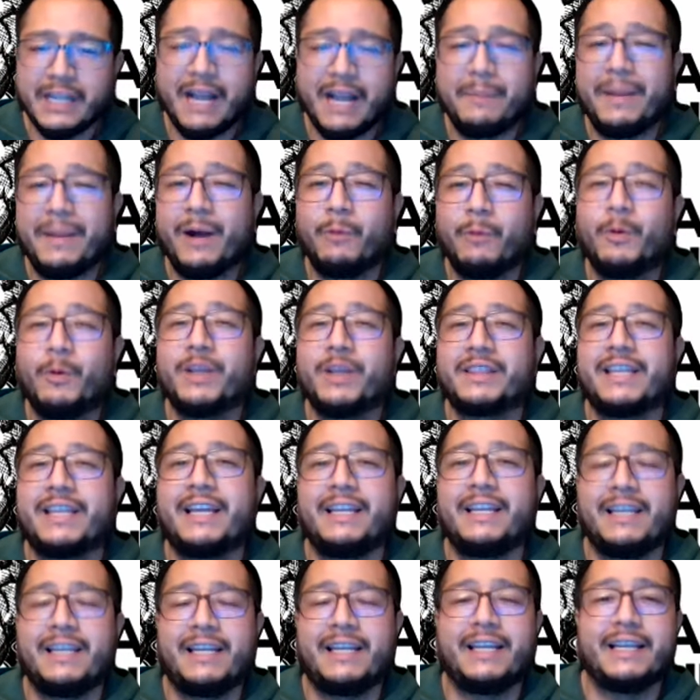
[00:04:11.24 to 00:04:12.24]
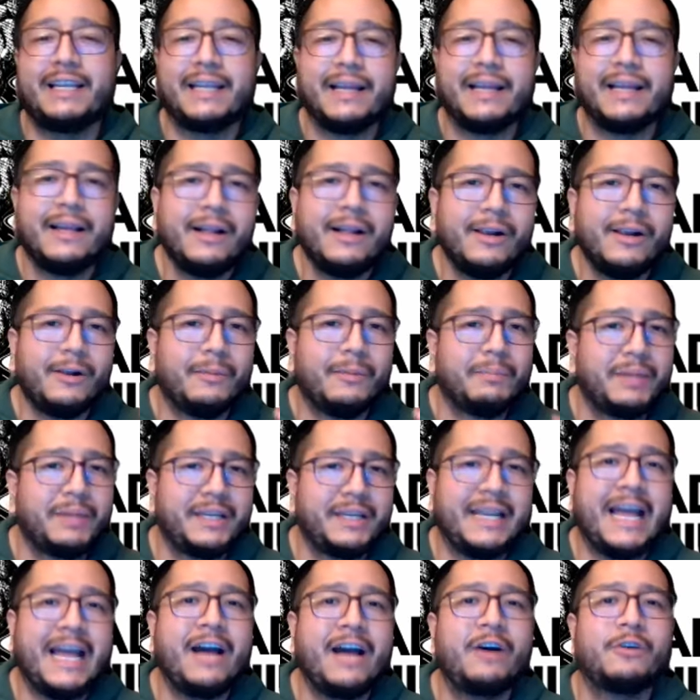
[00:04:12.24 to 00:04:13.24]
about what they need.
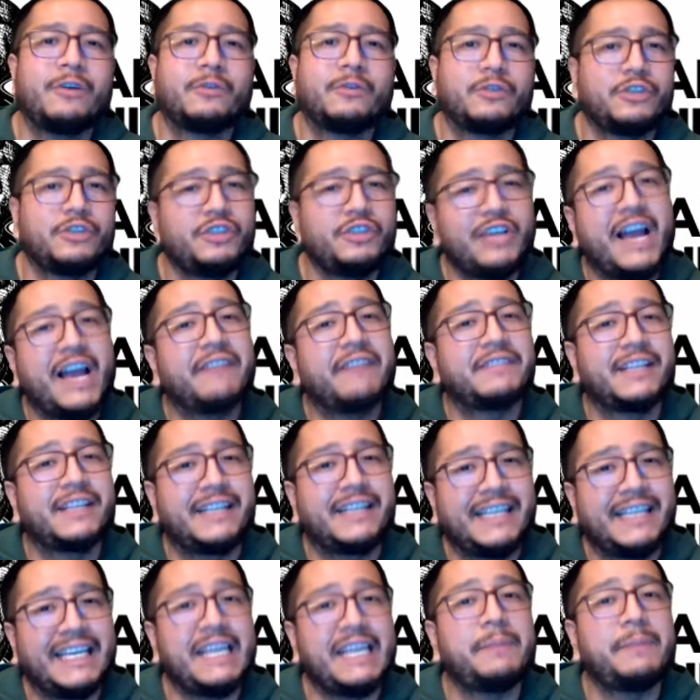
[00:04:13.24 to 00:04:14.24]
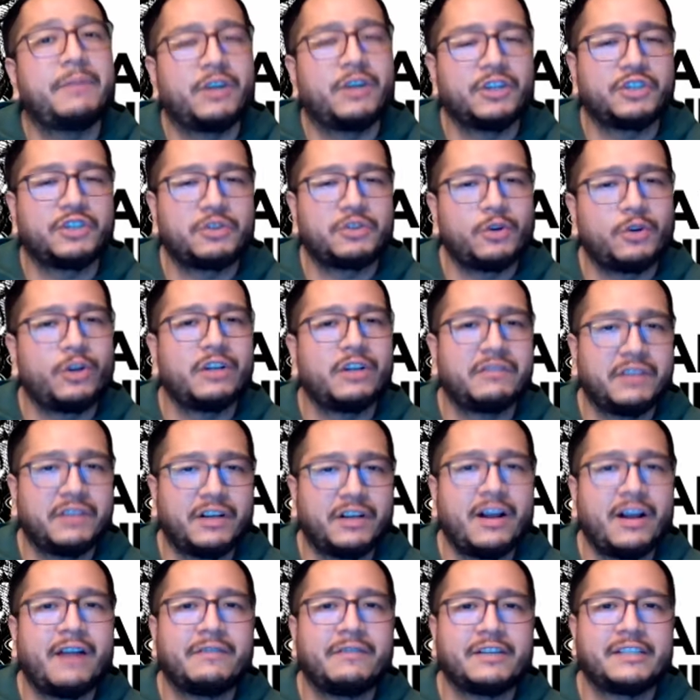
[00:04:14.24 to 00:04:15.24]
But now you have to keep control of the
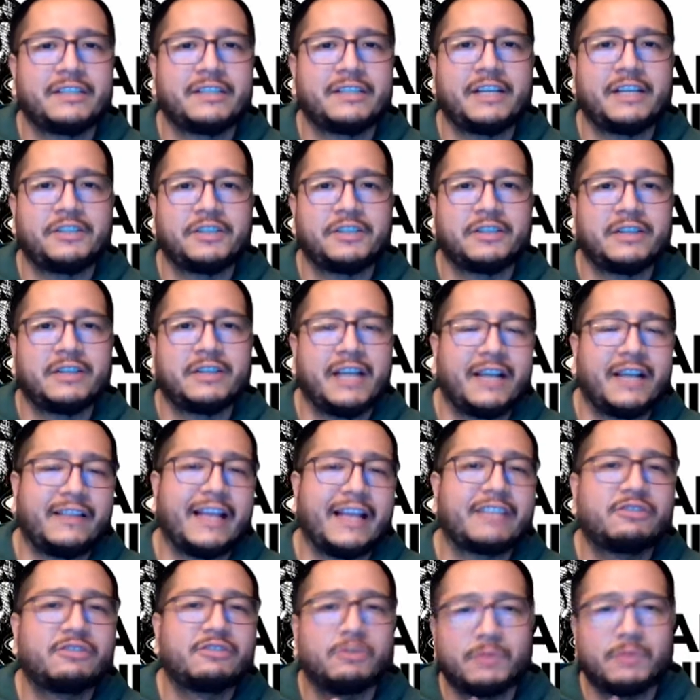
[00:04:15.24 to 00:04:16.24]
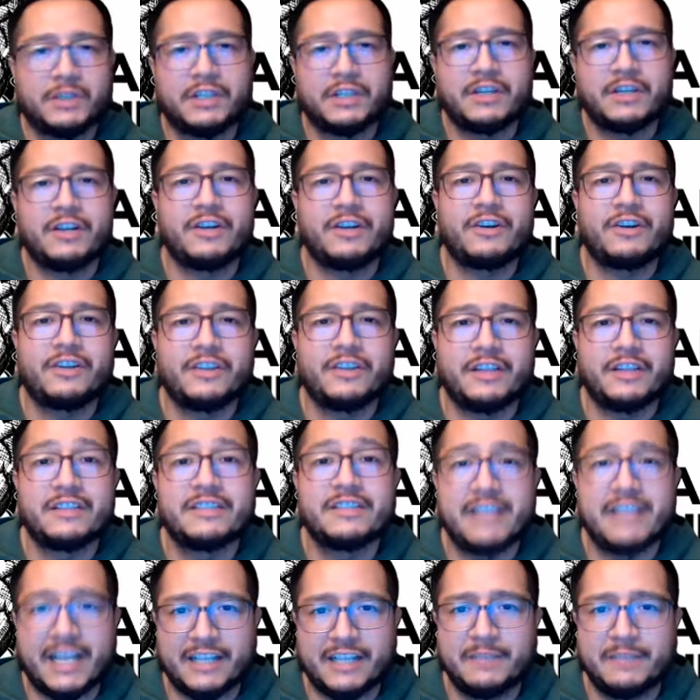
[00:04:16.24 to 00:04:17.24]
conversation. And that's what we're going to learn in
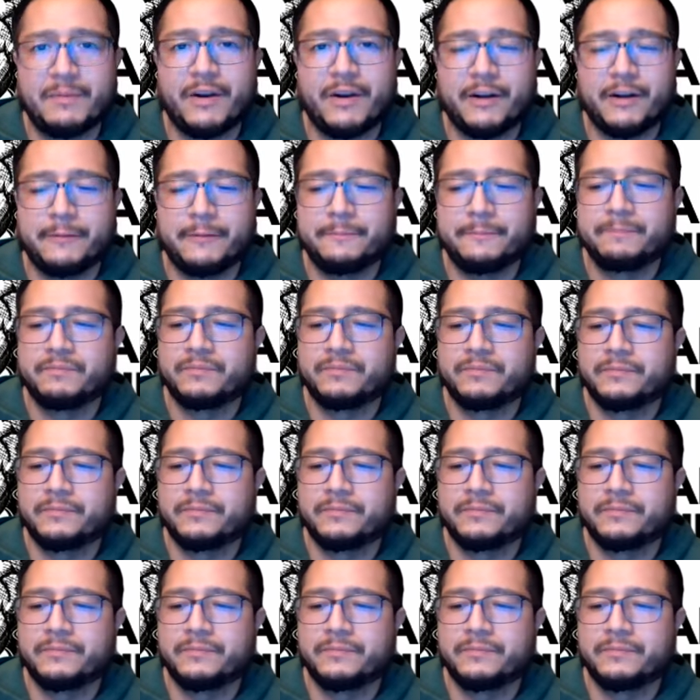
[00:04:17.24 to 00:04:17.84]
this next part.